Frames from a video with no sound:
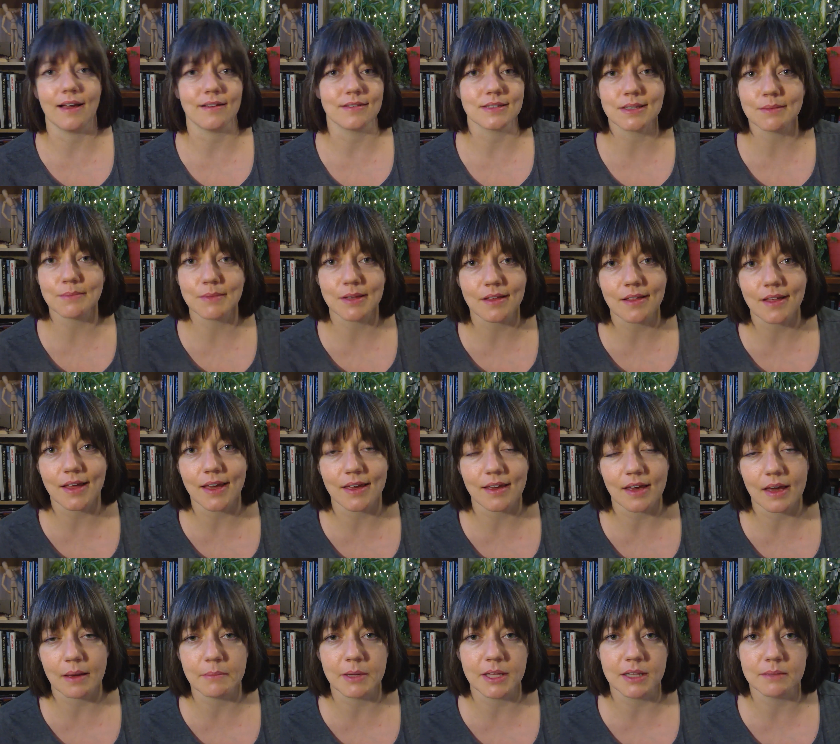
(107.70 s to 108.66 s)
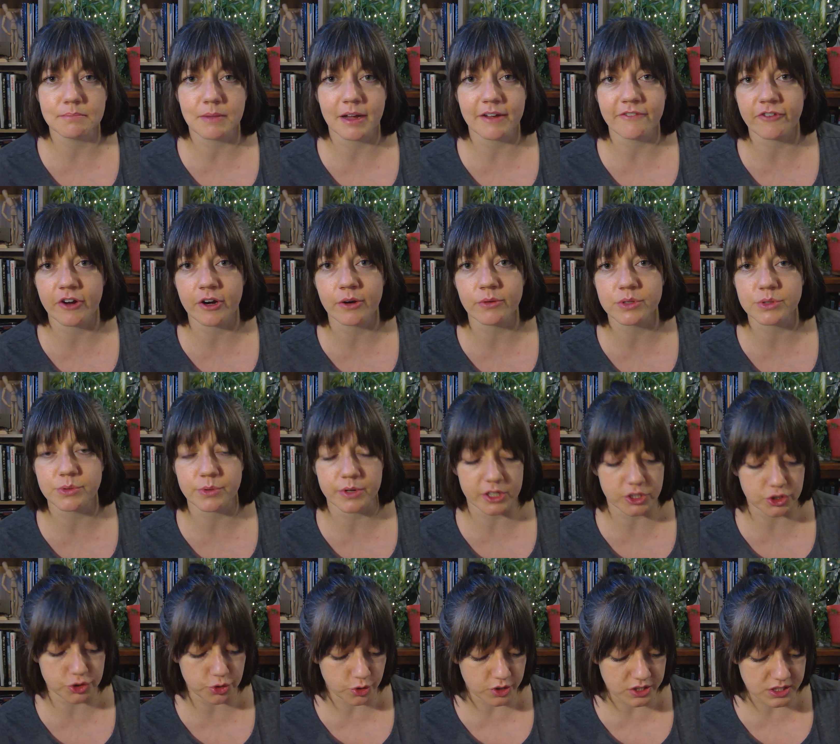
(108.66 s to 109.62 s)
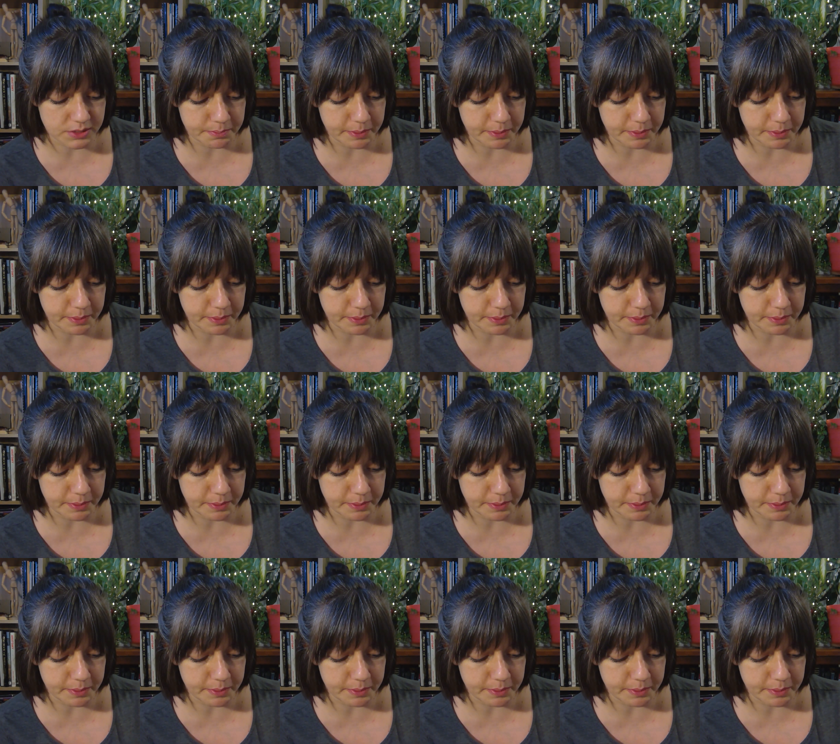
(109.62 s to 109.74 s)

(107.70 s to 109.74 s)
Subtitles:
something like, my friend was wearing shorts,